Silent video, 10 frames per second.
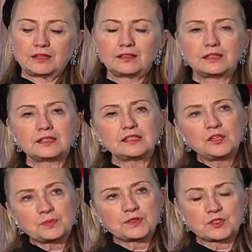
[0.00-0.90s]
that
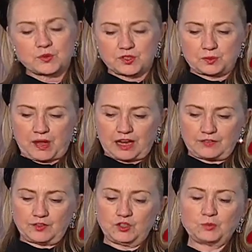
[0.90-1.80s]
deepens respect
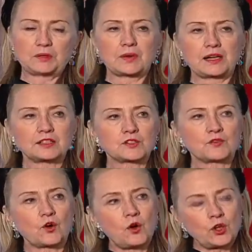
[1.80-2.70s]
for human rights
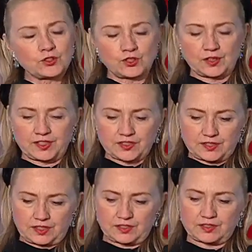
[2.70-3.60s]
for all Turkish
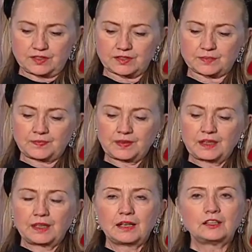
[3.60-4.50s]
citizens,
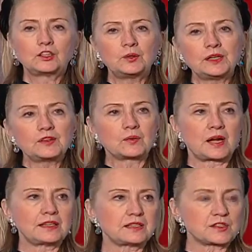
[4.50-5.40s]
including the
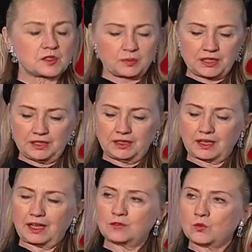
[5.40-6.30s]
right to speak
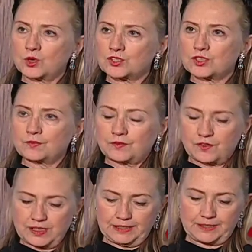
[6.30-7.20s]
and worship
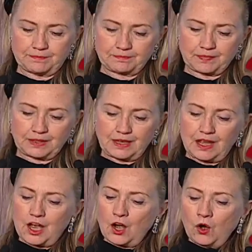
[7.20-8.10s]
freely.
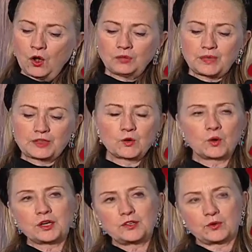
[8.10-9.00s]
All
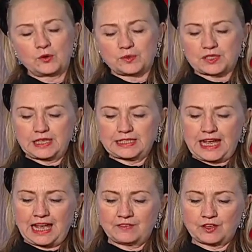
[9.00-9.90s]
minority groups need to
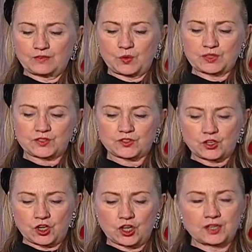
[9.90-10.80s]
have their voices
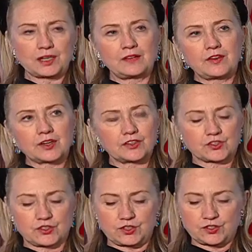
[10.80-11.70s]
heard and their
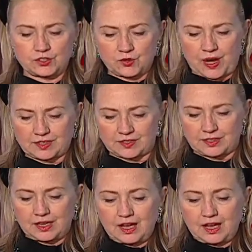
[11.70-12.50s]
concerns addressed.